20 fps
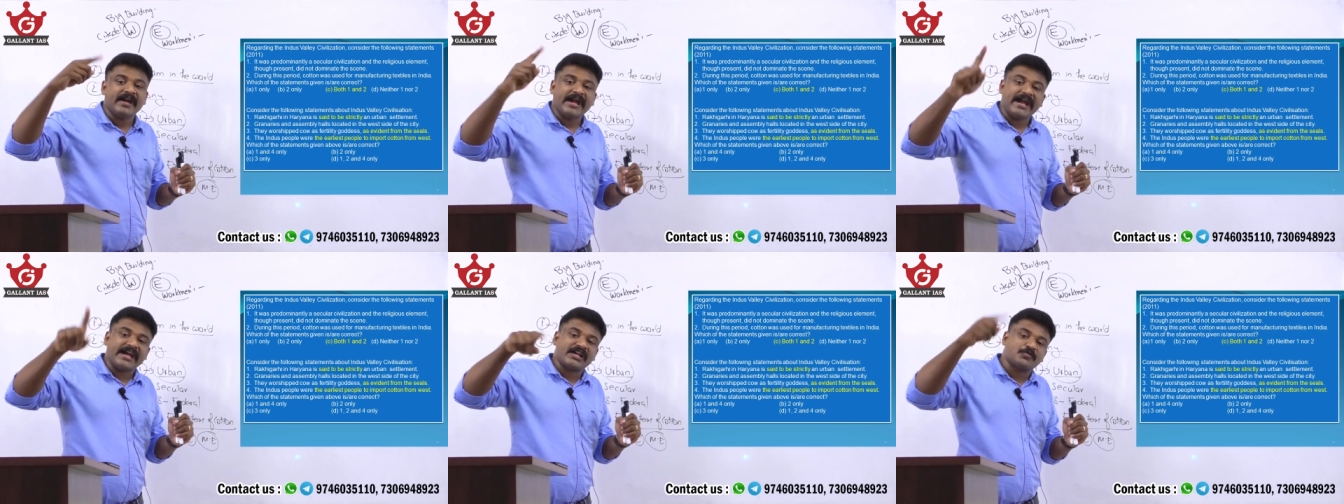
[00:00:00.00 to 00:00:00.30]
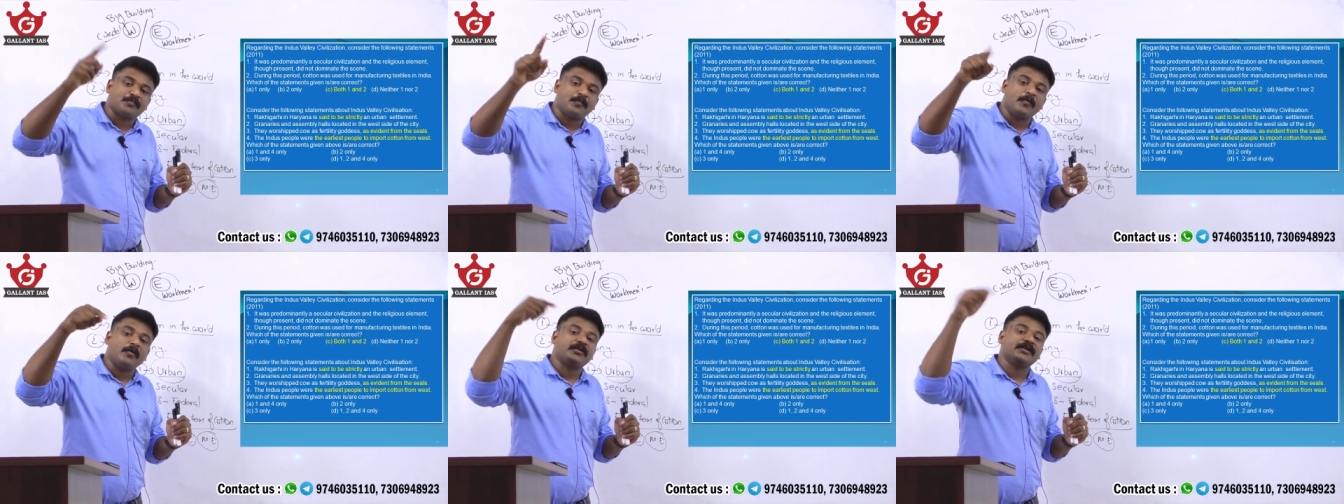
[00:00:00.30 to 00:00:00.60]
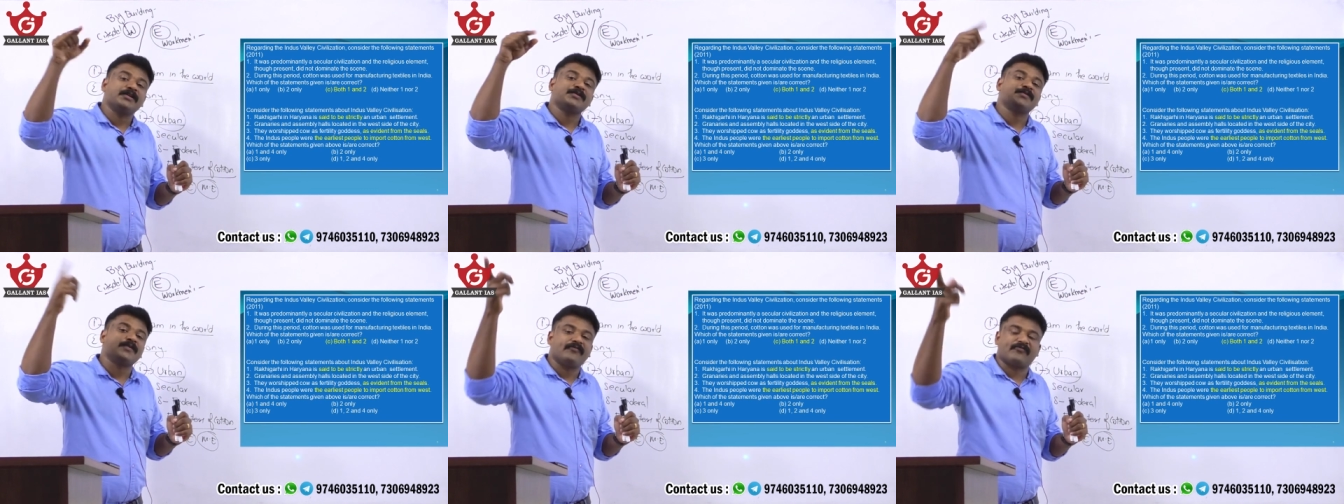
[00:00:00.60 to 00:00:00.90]

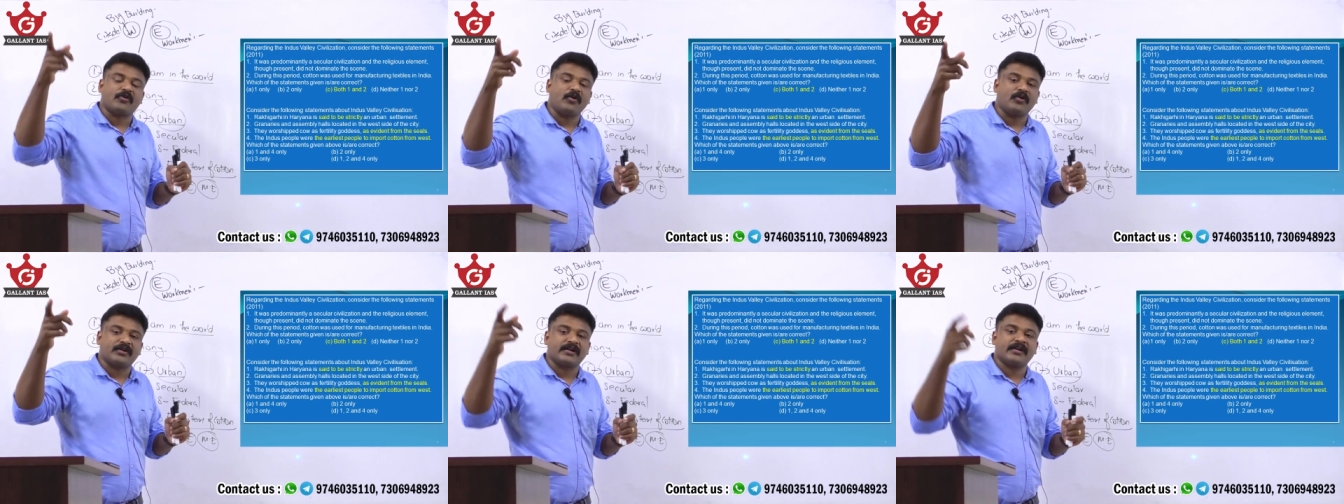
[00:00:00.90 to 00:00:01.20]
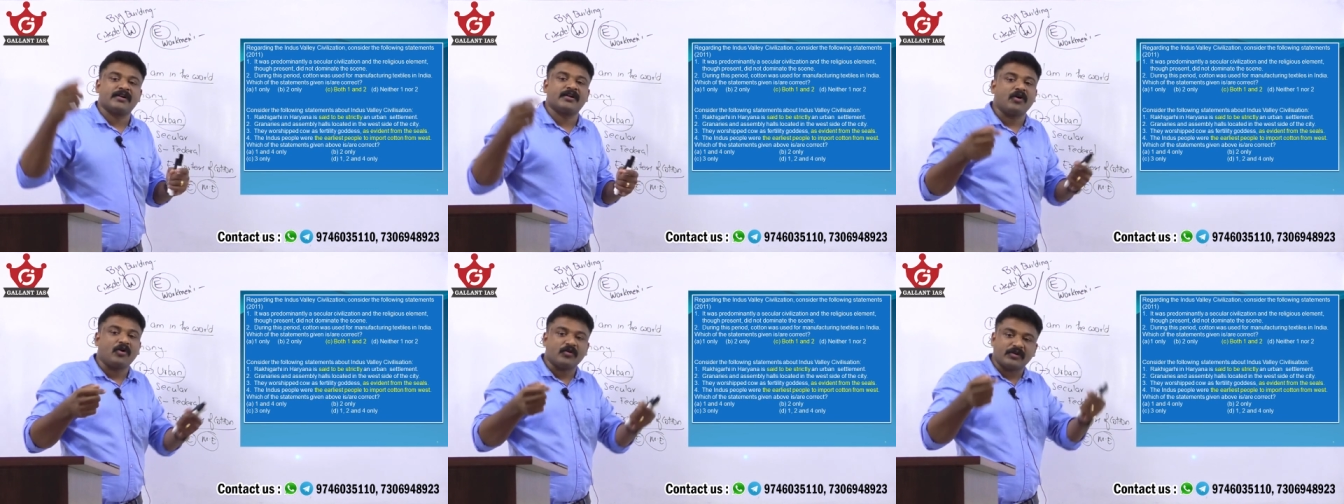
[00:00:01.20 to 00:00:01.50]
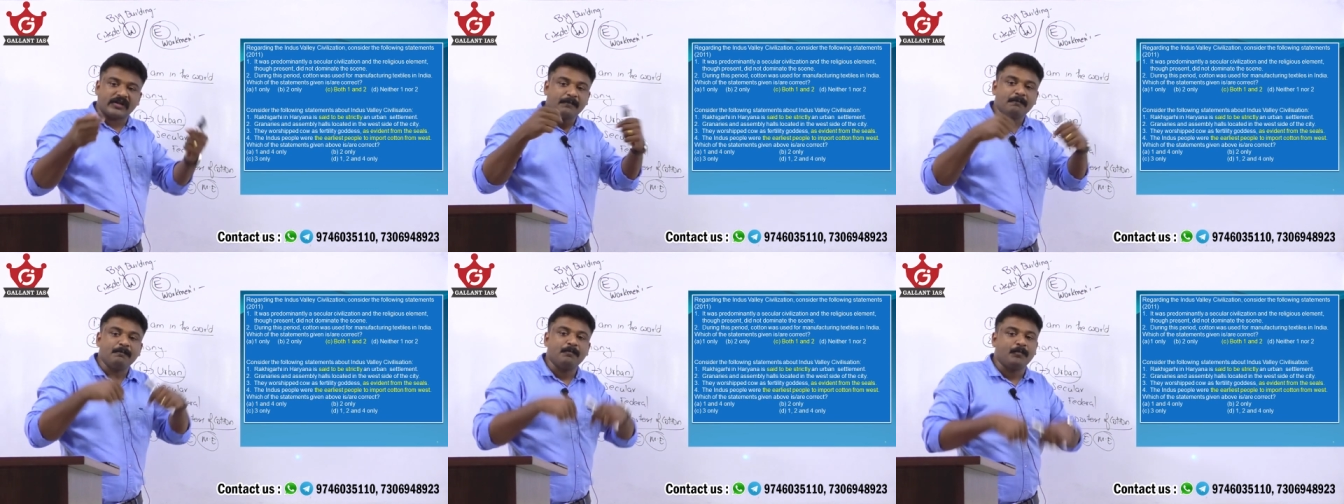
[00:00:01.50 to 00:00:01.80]
Exporters of cotton, not
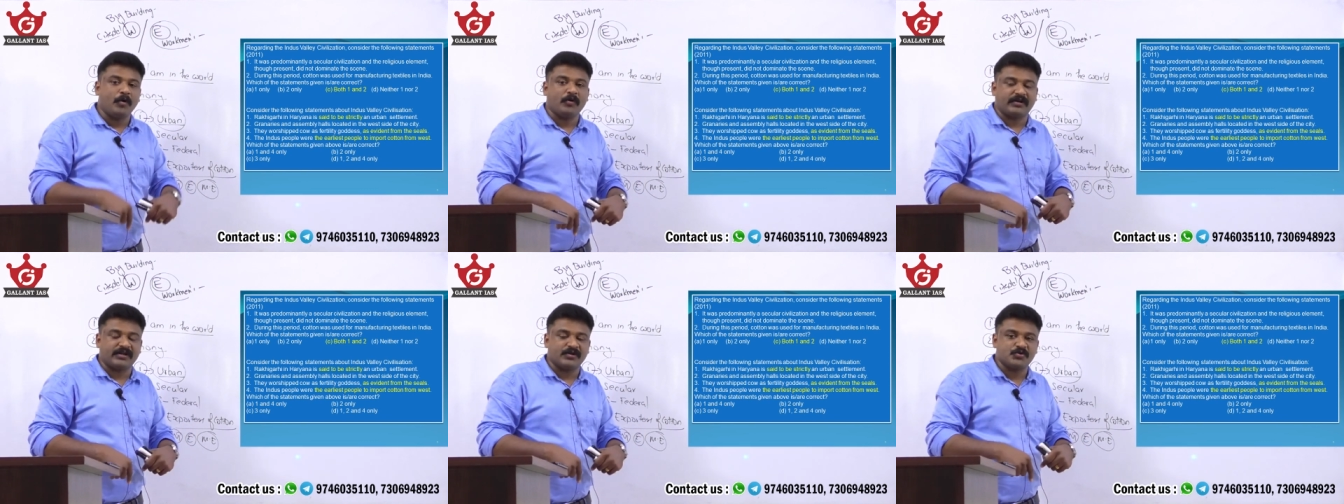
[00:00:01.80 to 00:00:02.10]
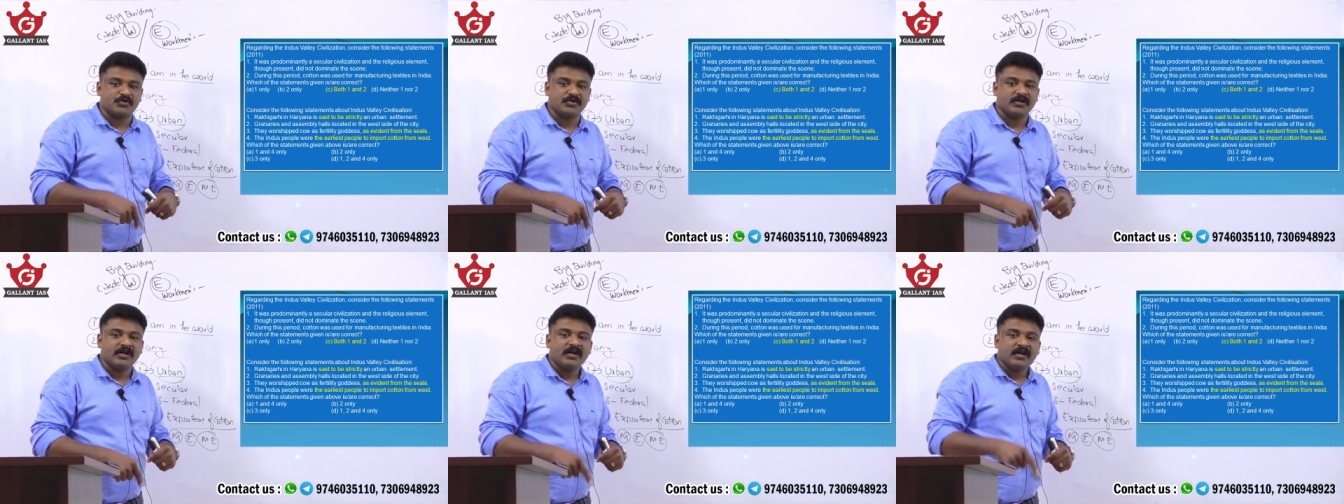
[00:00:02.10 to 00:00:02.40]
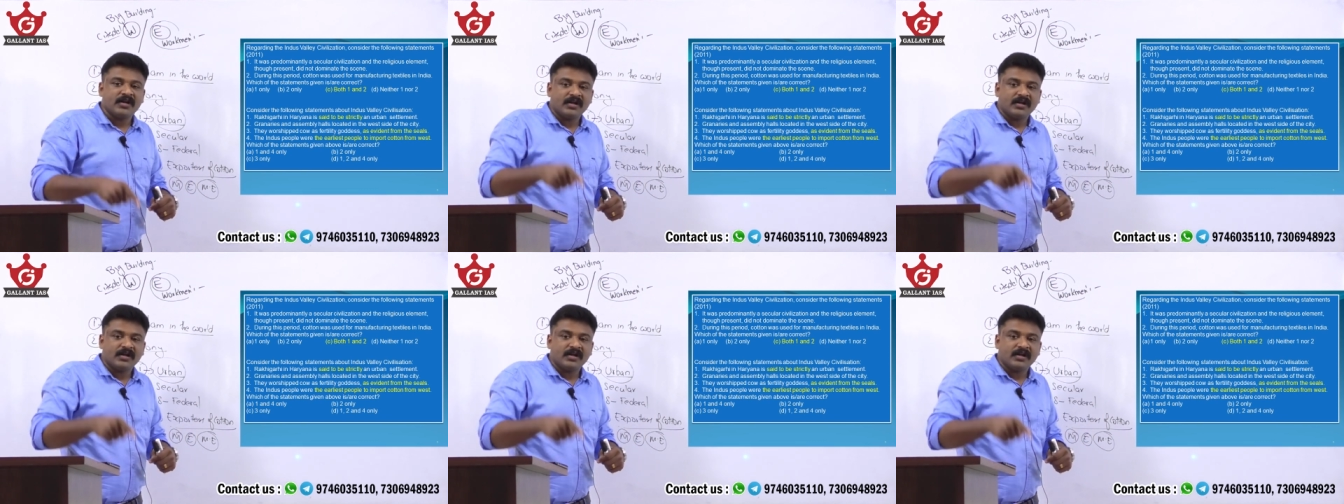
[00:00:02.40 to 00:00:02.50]
importers.